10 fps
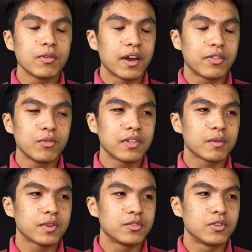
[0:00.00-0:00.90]
do think
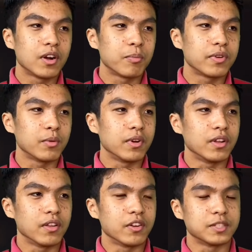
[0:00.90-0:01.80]
we do all pretty well in
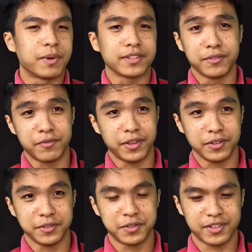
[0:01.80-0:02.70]
our respected
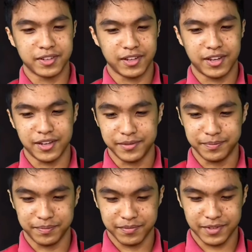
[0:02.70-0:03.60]
fields, um,
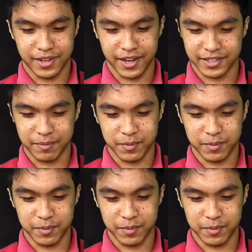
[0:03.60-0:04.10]
except